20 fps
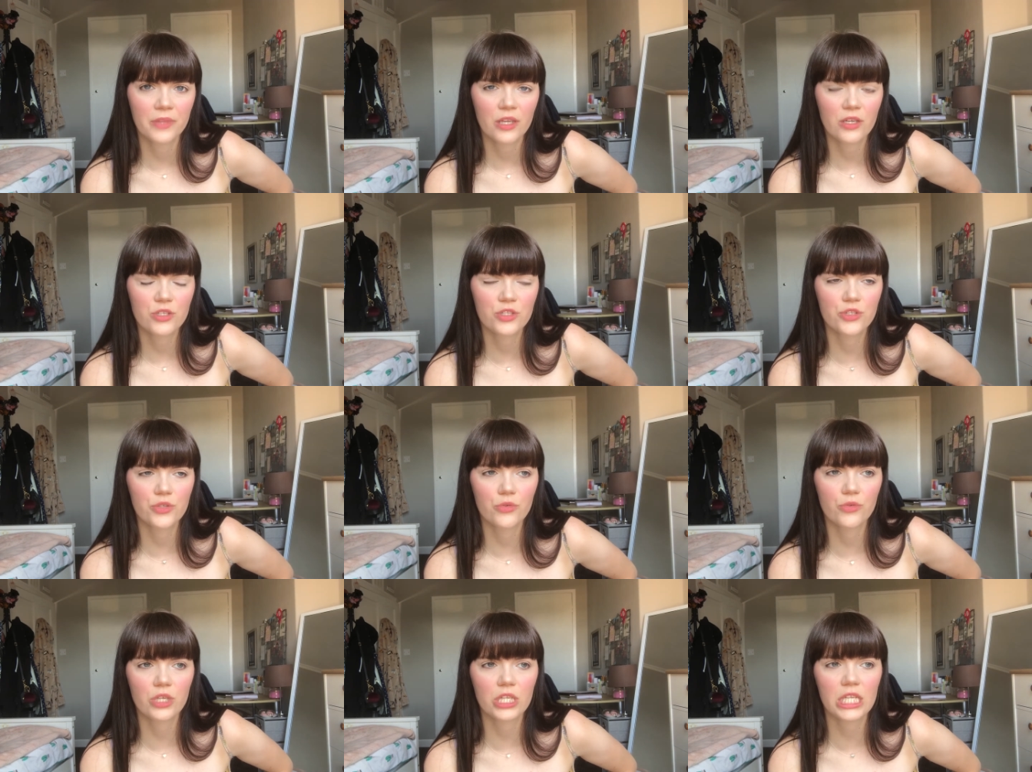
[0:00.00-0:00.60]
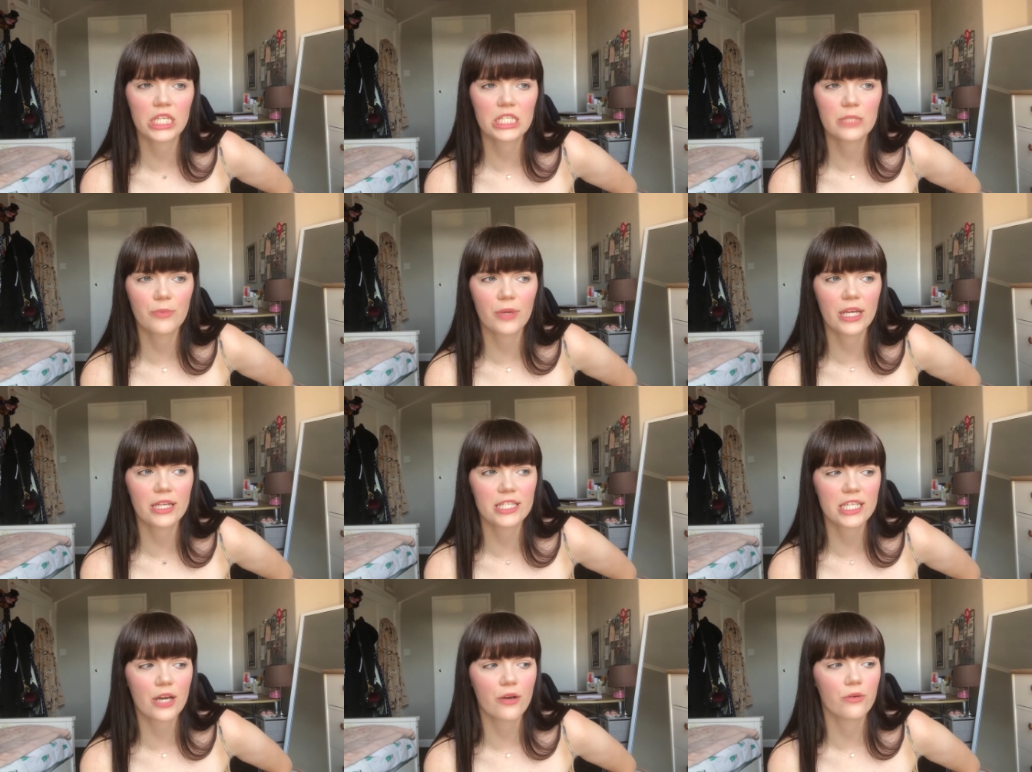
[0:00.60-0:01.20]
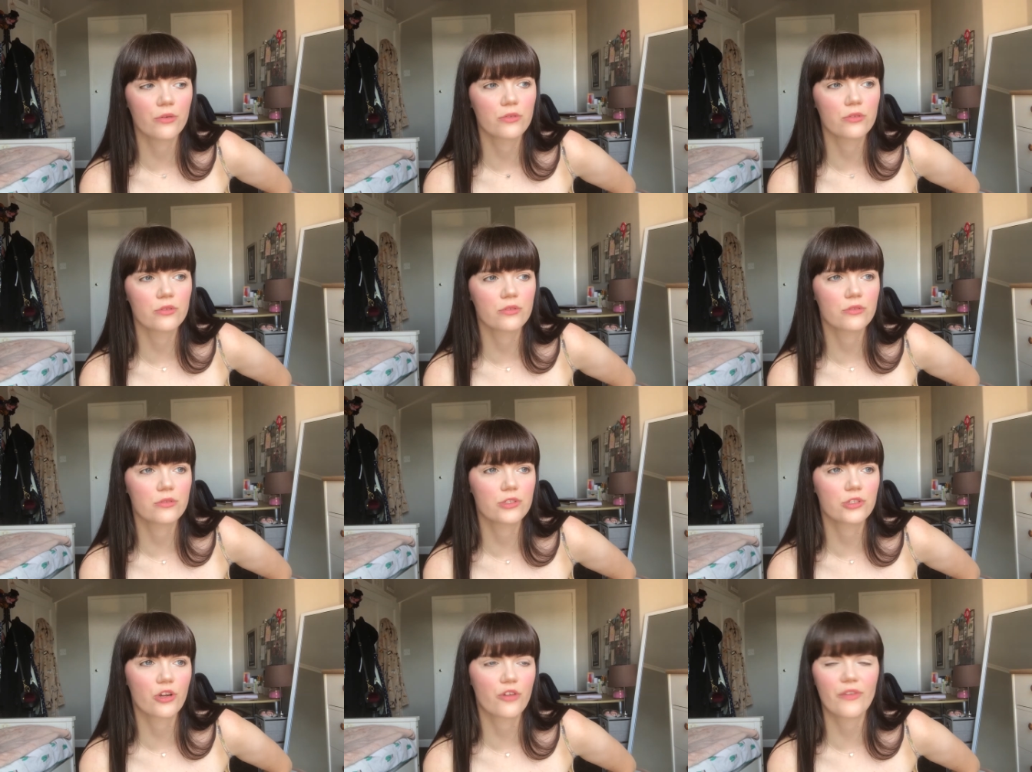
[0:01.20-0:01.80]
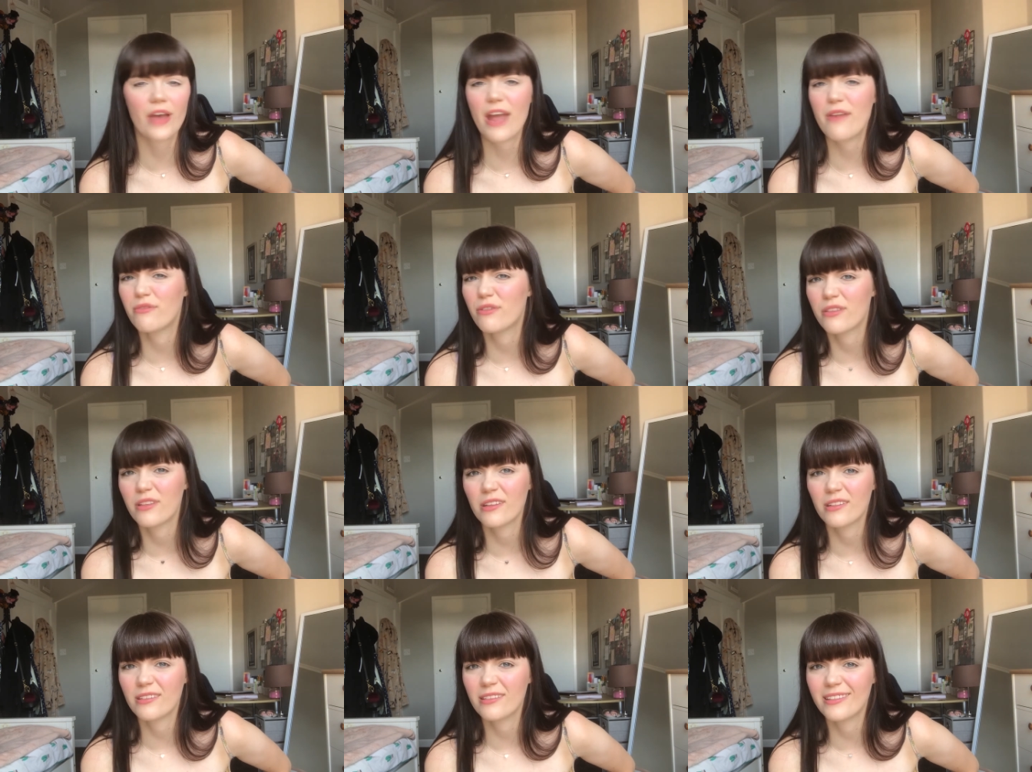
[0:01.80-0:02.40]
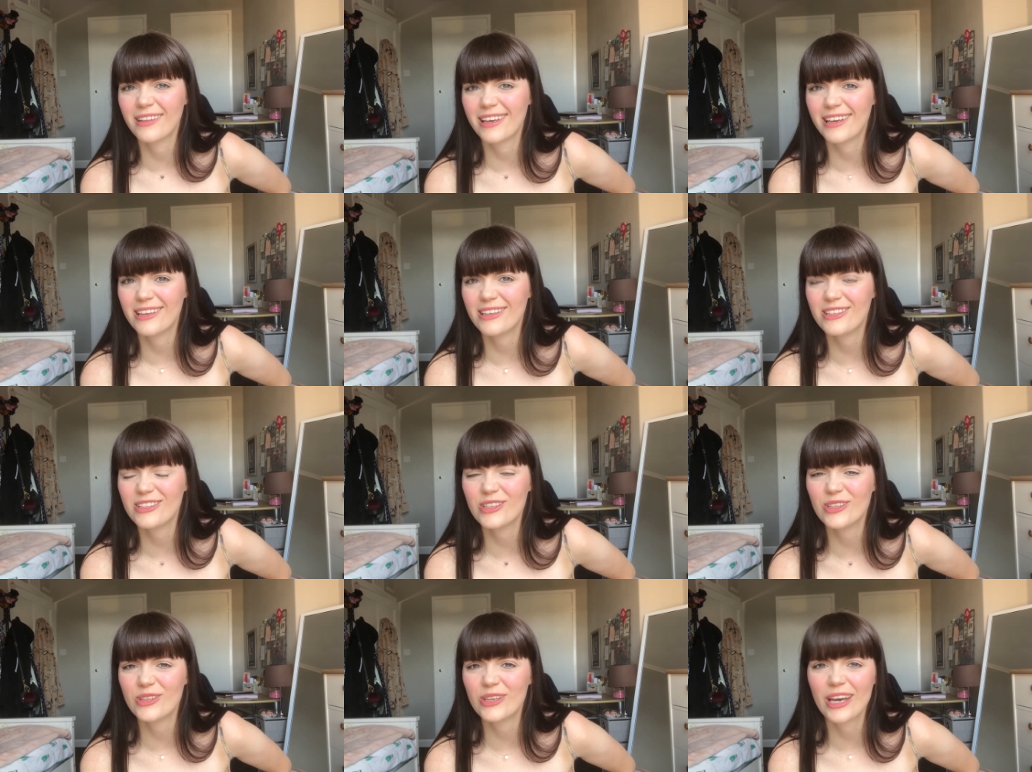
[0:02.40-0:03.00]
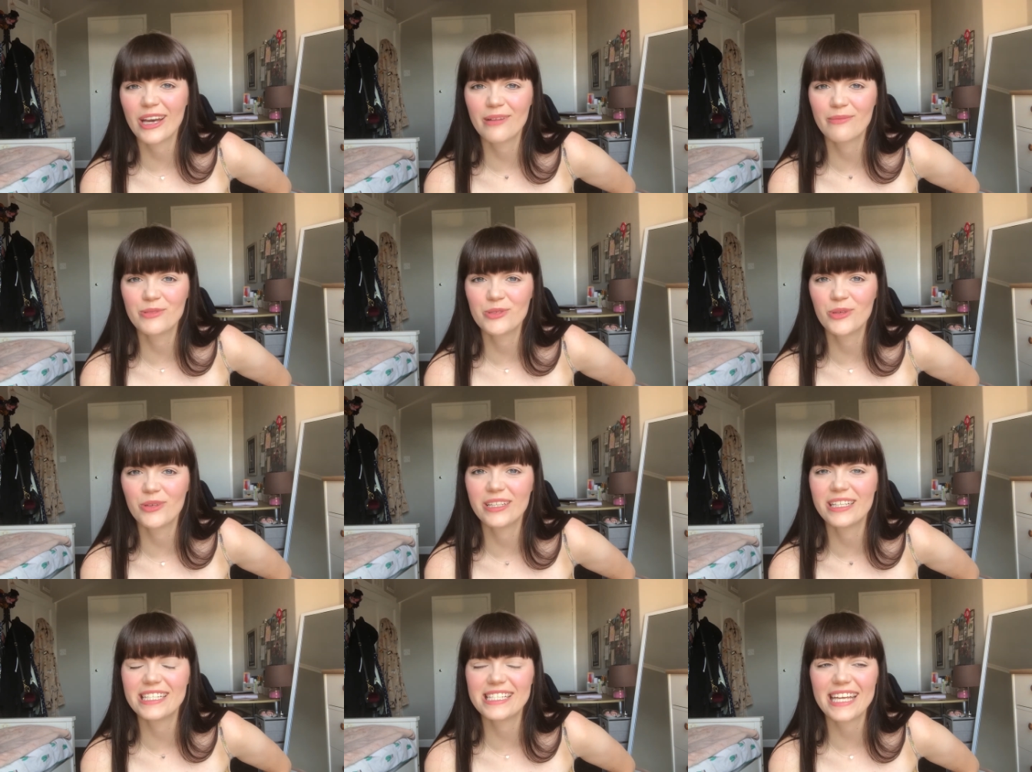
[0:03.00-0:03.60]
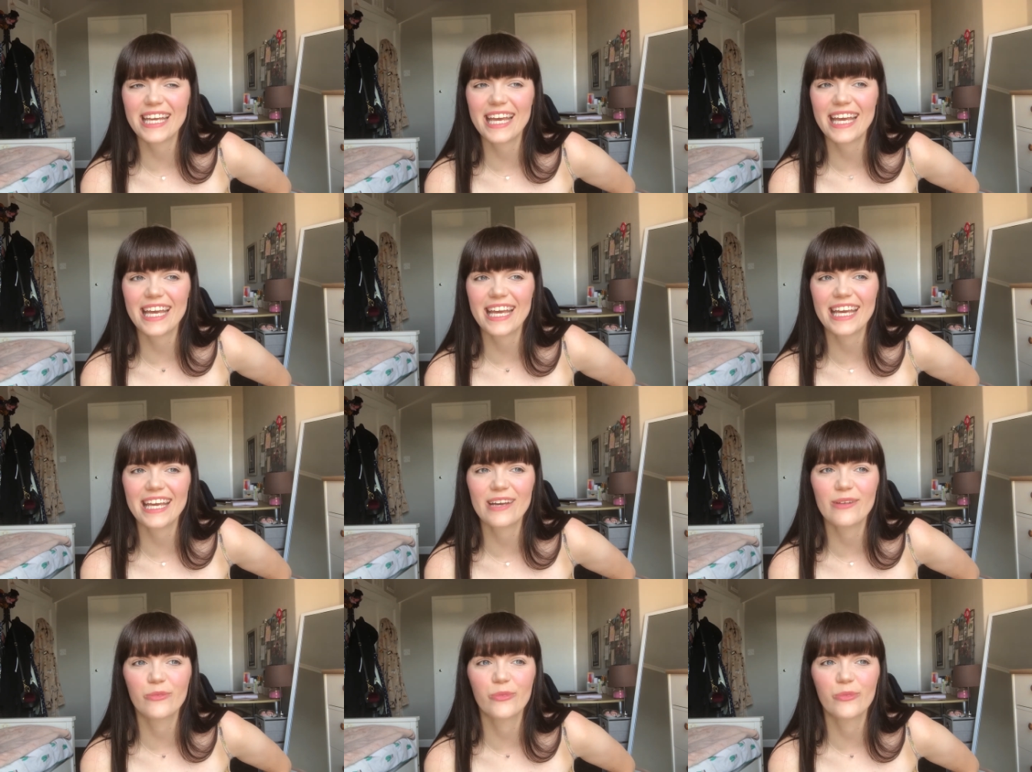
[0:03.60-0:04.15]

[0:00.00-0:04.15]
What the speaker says: So you need to break down sort of everything that you get up to in a day,